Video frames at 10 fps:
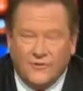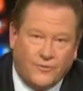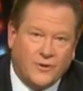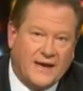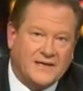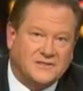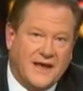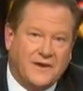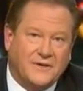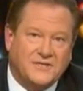4 days
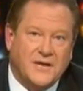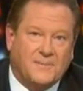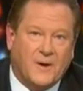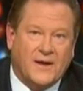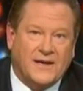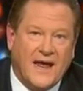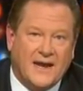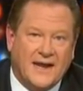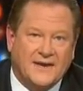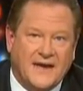later, a Tea Party
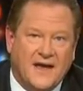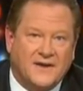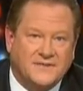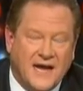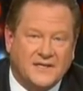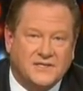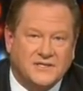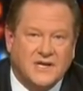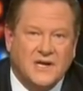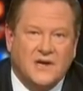candidate down in Texas